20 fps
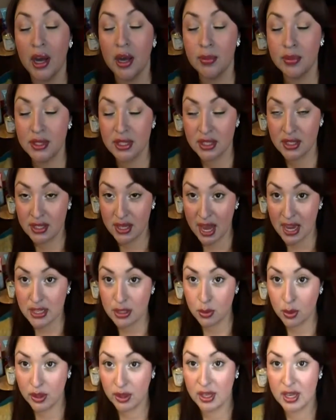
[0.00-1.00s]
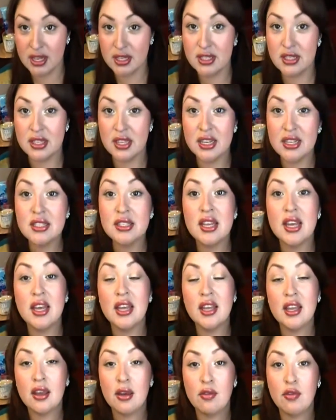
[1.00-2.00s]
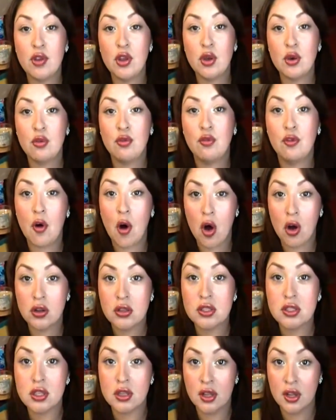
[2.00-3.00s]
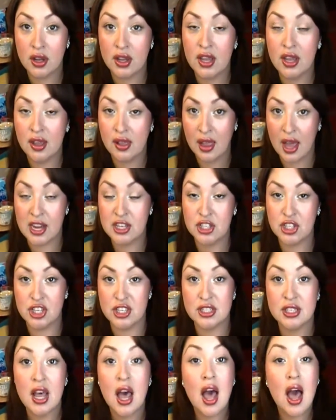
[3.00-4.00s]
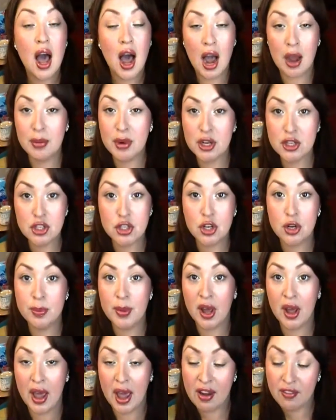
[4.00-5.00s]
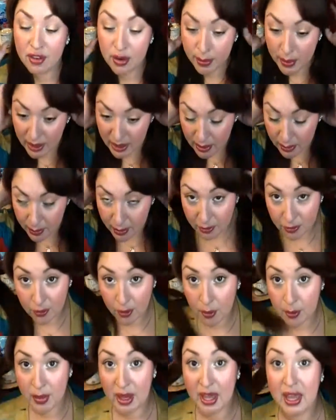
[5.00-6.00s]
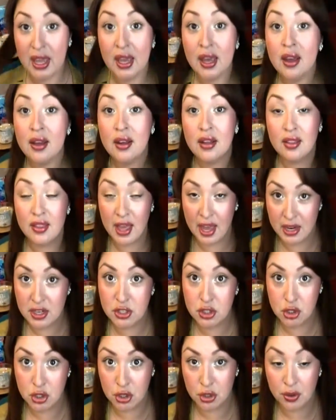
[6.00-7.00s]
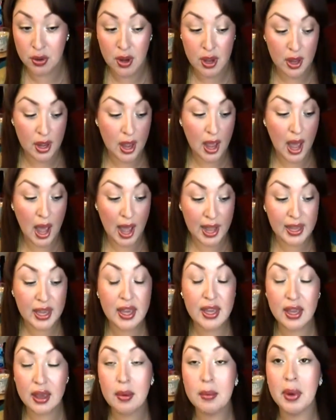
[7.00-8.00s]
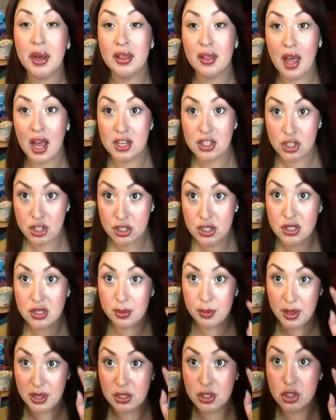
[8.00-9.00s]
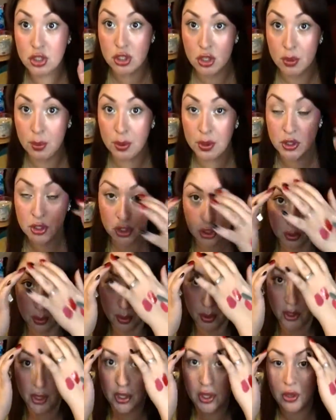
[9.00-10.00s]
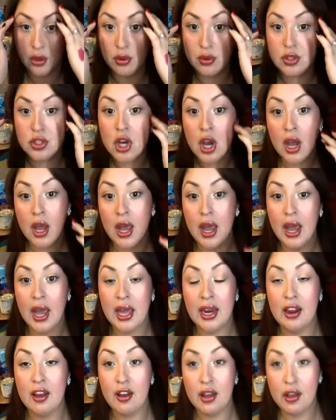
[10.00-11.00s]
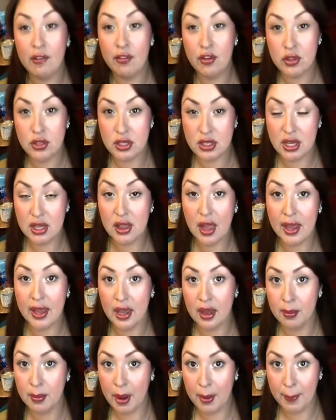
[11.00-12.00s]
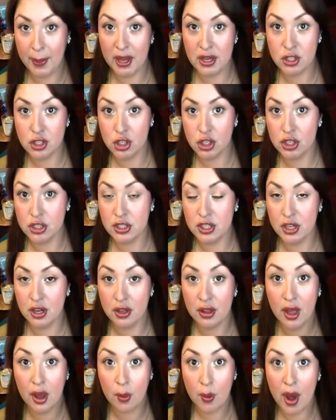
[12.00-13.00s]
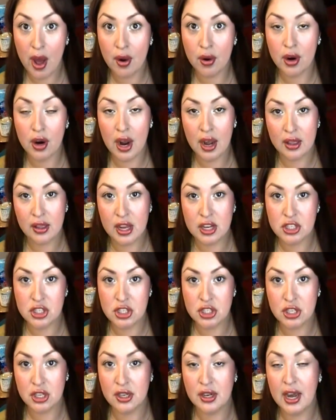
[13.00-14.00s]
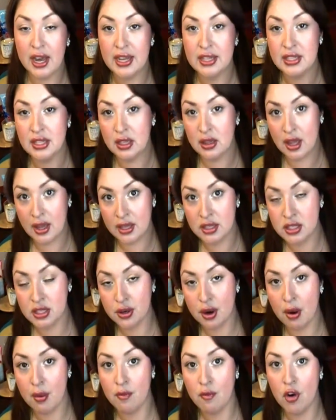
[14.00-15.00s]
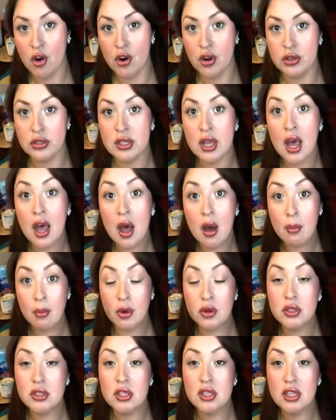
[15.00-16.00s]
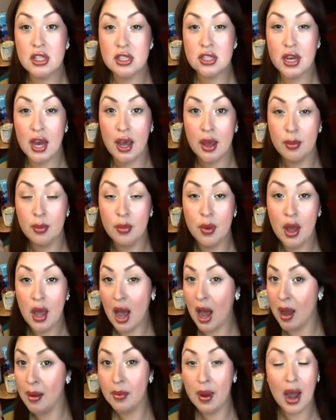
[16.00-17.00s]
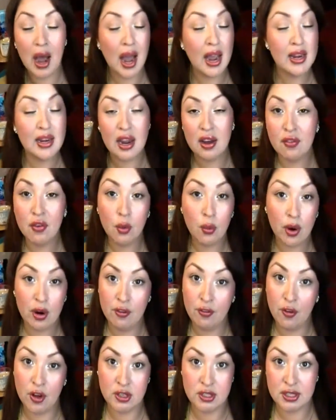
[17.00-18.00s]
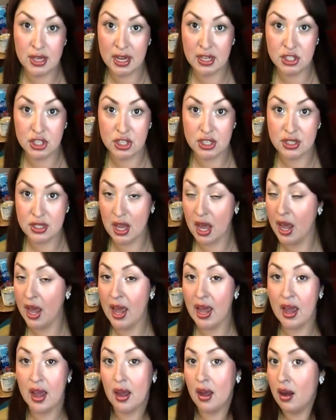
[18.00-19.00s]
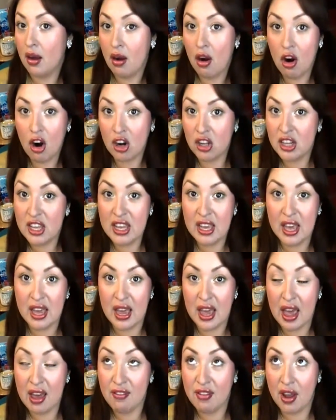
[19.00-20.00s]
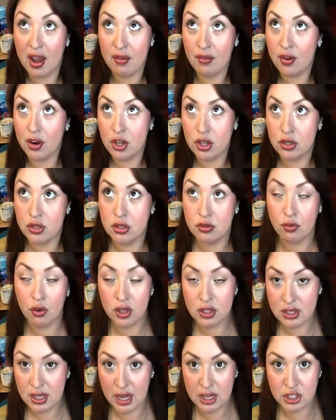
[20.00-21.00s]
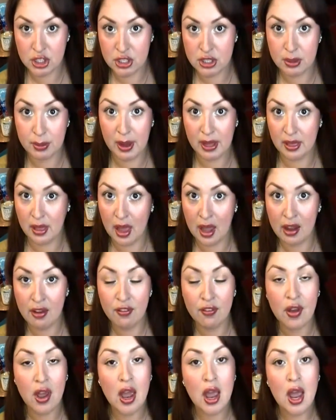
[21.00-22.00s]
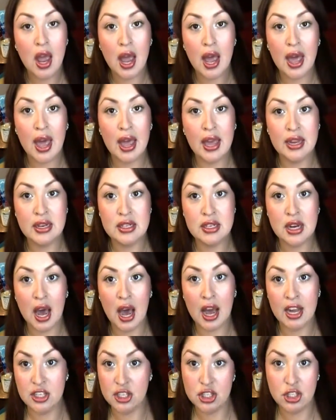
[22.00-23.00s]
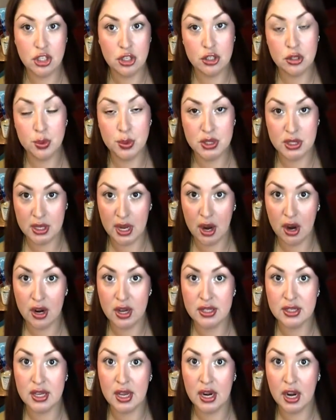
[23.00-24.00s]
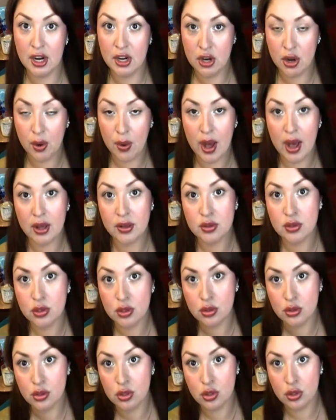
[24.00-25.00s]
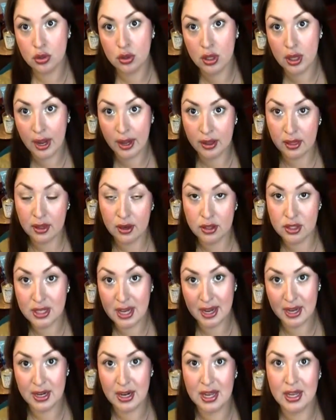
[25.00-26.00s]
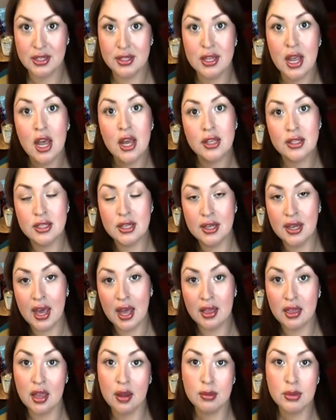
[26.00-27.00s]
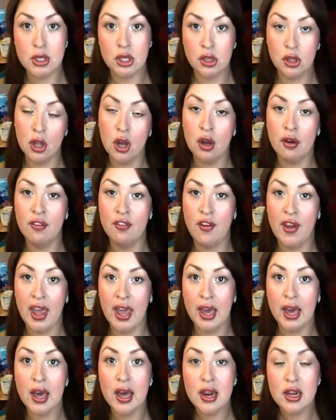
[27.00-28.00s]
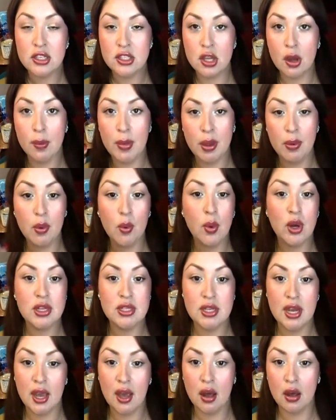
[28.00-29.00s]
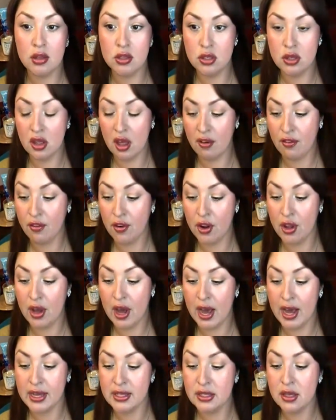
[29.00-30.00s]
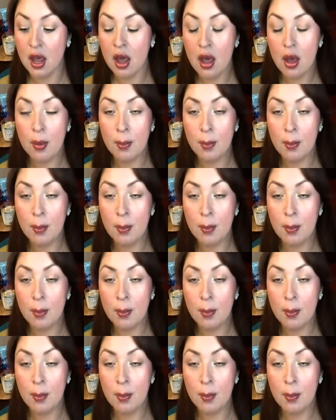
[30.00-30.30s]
obsessed with this. This can give you false looking lashes. I'm not sure about everybody, but for me, that is true. I can get my lashes to be super, super huge. And if you see like in my pictures and you're like, wow, her eyelashes look nice in the Instagram photos, most of the time, I, I never wear false lashes. I hardly have ever used false lashes in my life. And I just use mascaras and I know how to do like little techniques to get them to look fake. So maybe one day I'll do that for you guys.